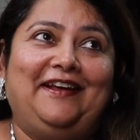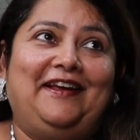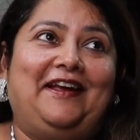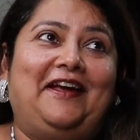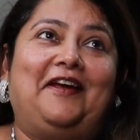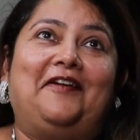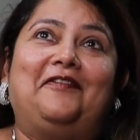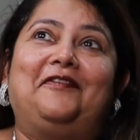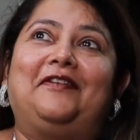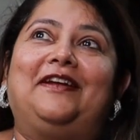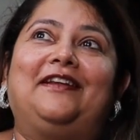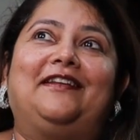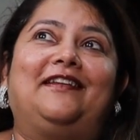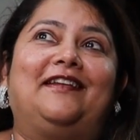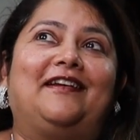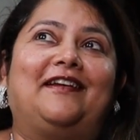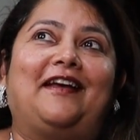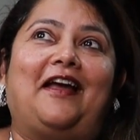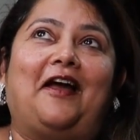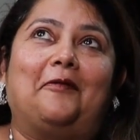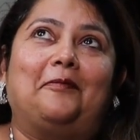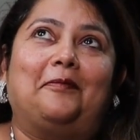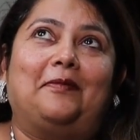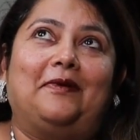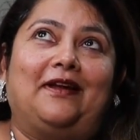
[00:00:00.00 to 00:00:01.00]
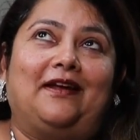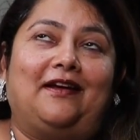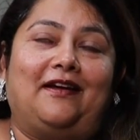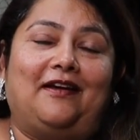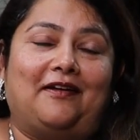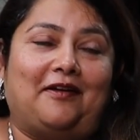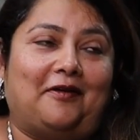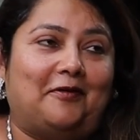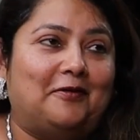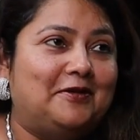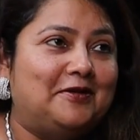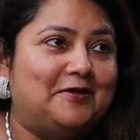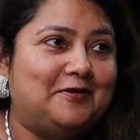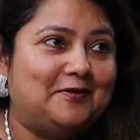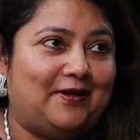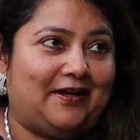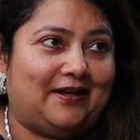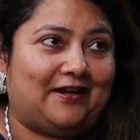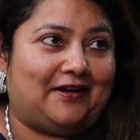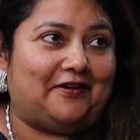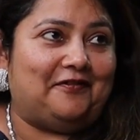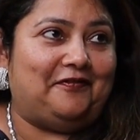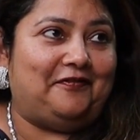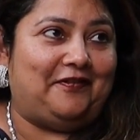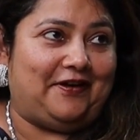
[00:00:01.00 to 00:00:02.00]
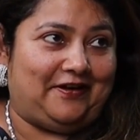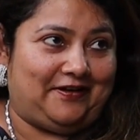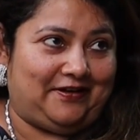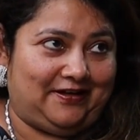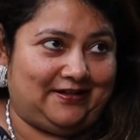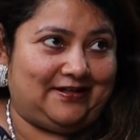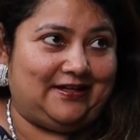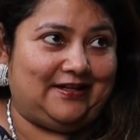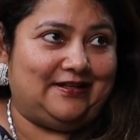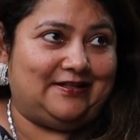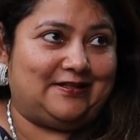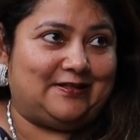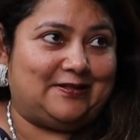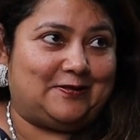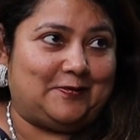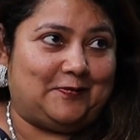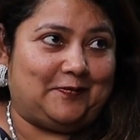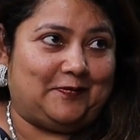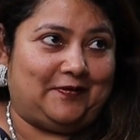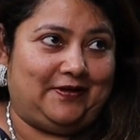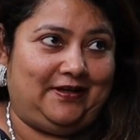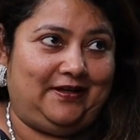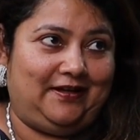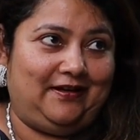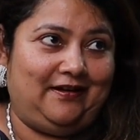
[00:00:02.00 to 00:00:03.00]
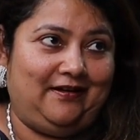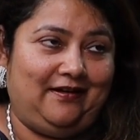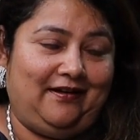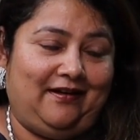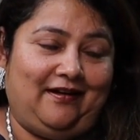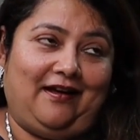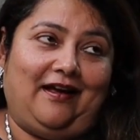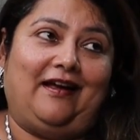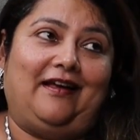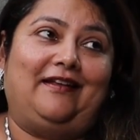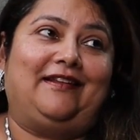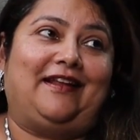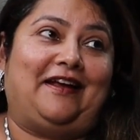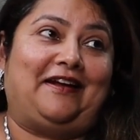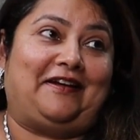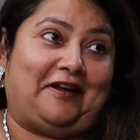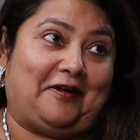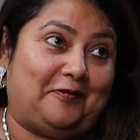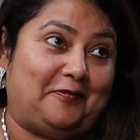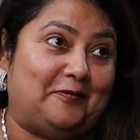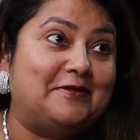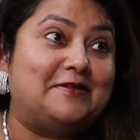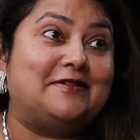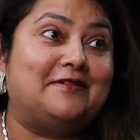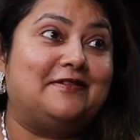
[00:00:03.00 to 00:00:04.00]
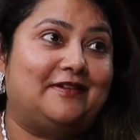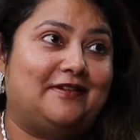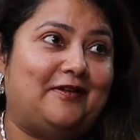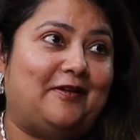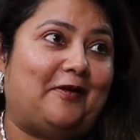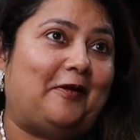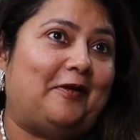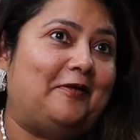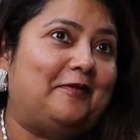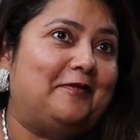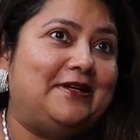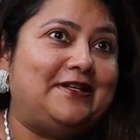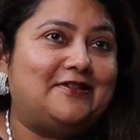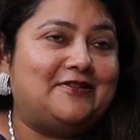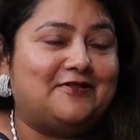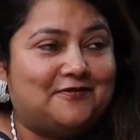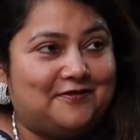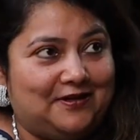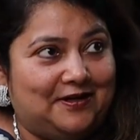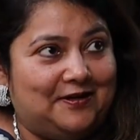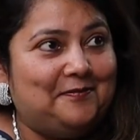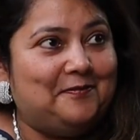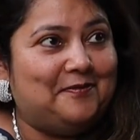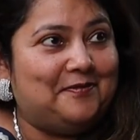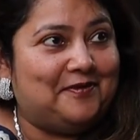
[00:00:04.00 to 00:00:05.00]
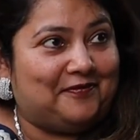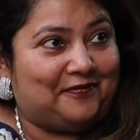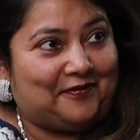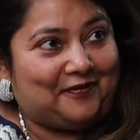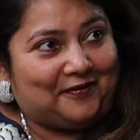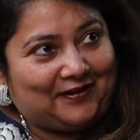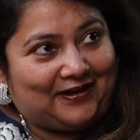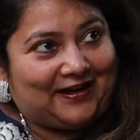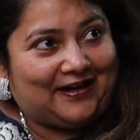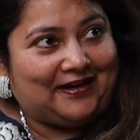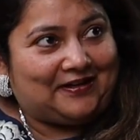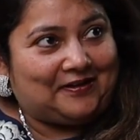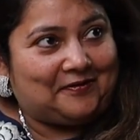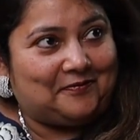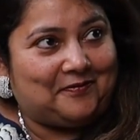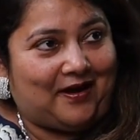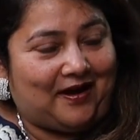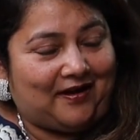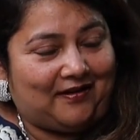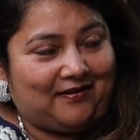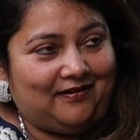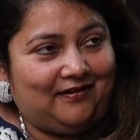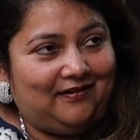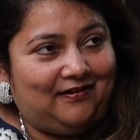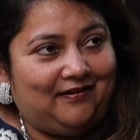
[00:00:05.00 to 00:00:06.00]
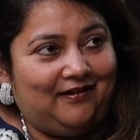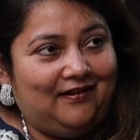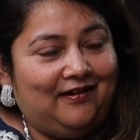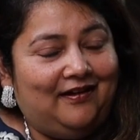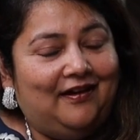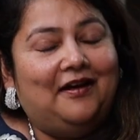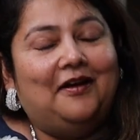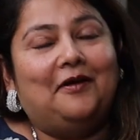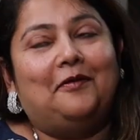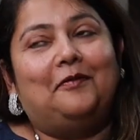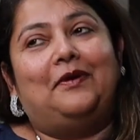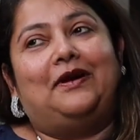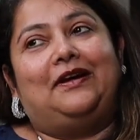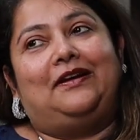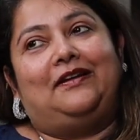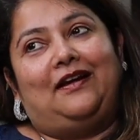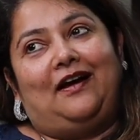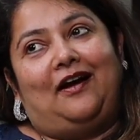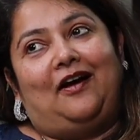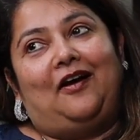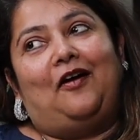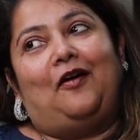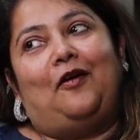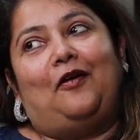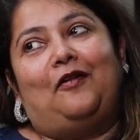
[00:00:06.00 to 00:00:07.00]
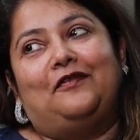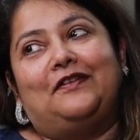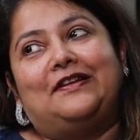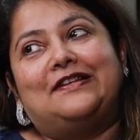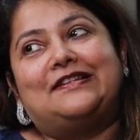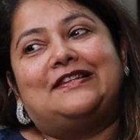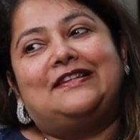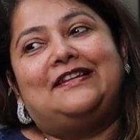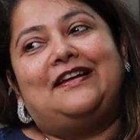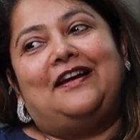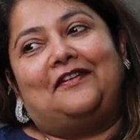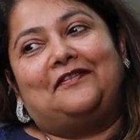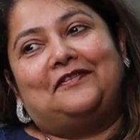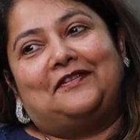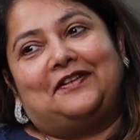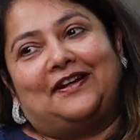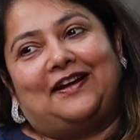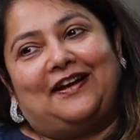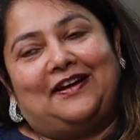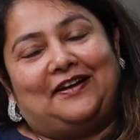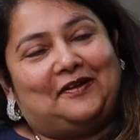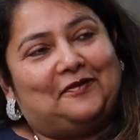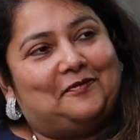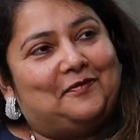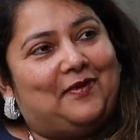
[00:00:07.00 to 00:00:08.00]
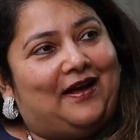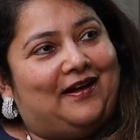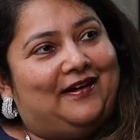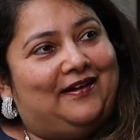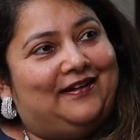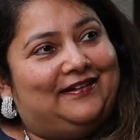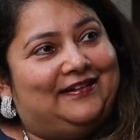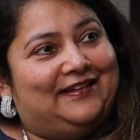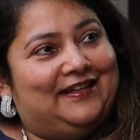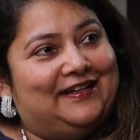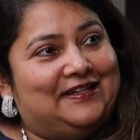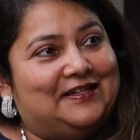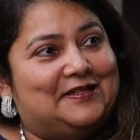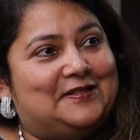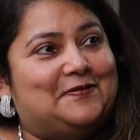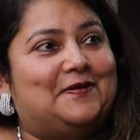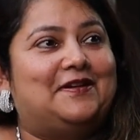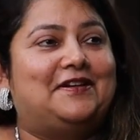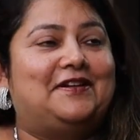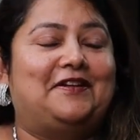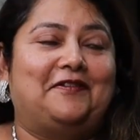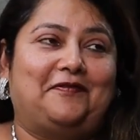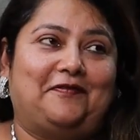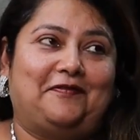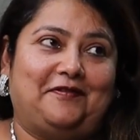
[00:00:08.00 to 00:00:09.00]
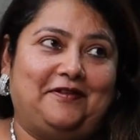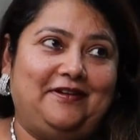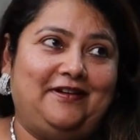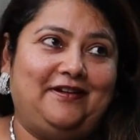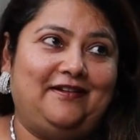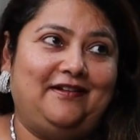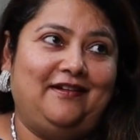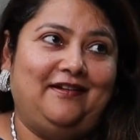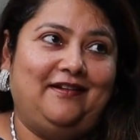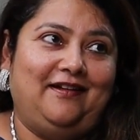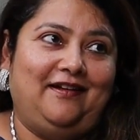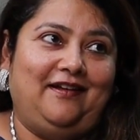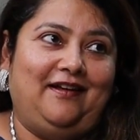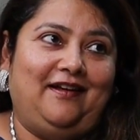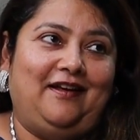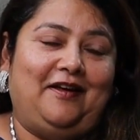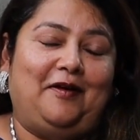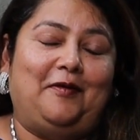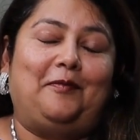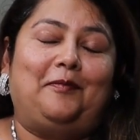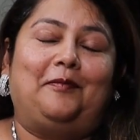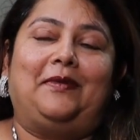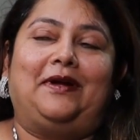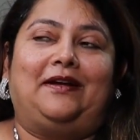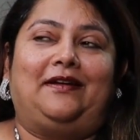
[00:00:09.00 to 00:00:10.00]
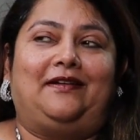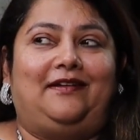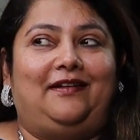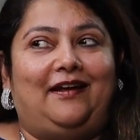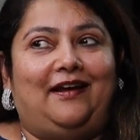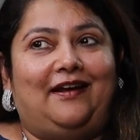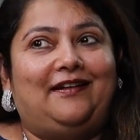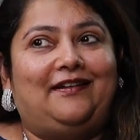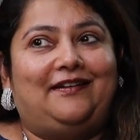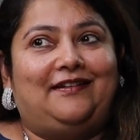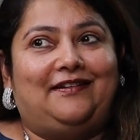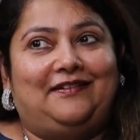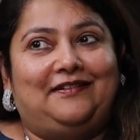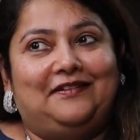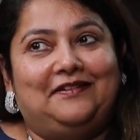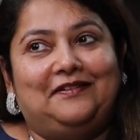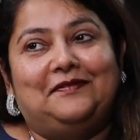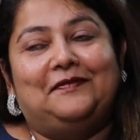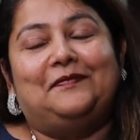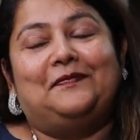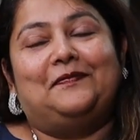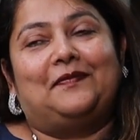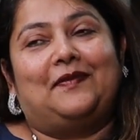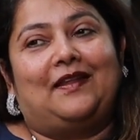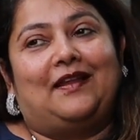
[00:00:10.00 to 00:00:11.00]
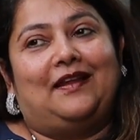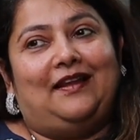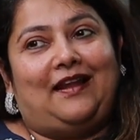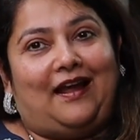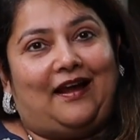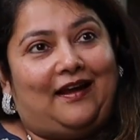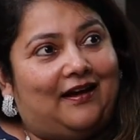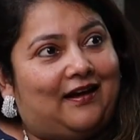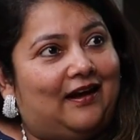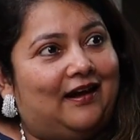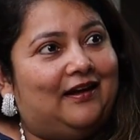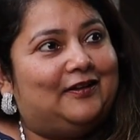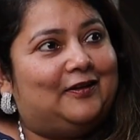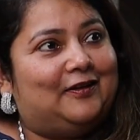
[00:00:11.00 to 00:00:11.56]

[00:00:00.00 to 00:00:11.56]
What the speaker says: everything happening around you like a fairy tale story, and that I was always dream before getting married. But yeah, obviously after getting married, things were different. But yet, like I